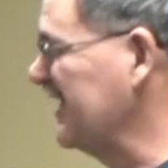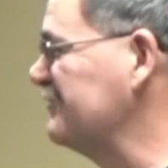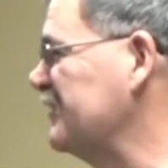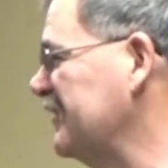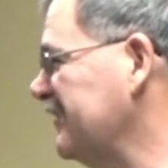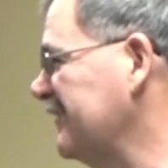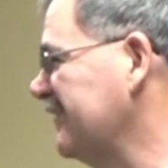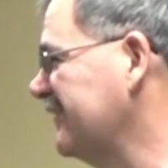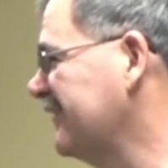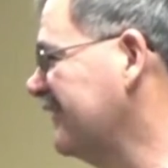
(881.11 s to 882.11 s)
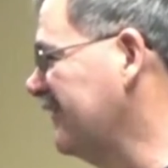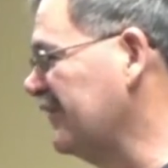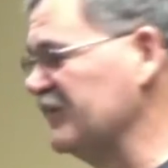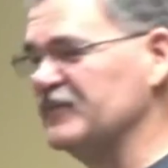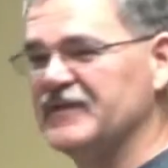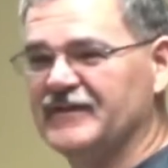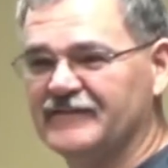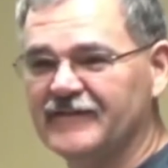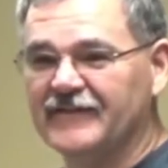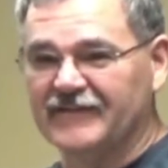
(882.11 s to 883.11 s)
I'd been there. And
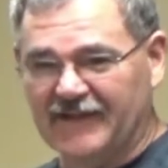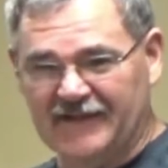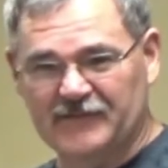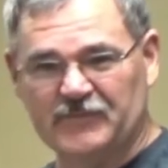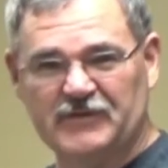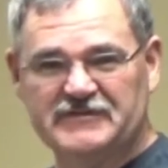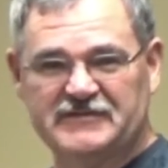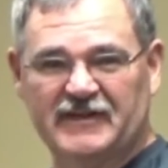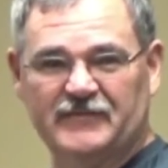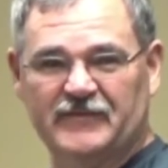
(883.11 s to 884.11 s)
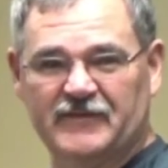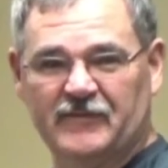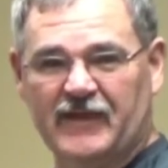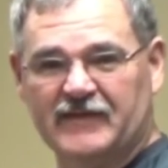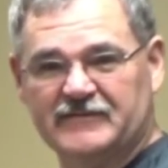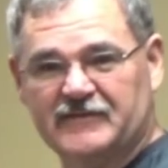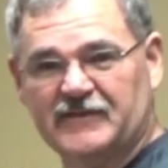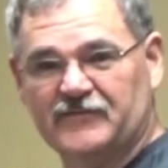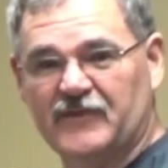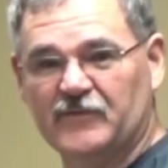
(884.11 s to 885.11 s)
men, they get pretty stubborn about
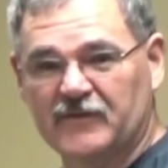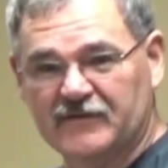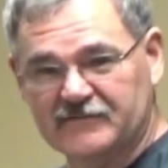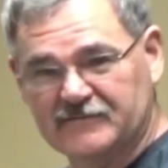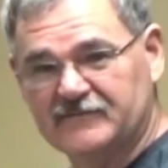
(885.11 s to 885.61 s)
stuff. They want to,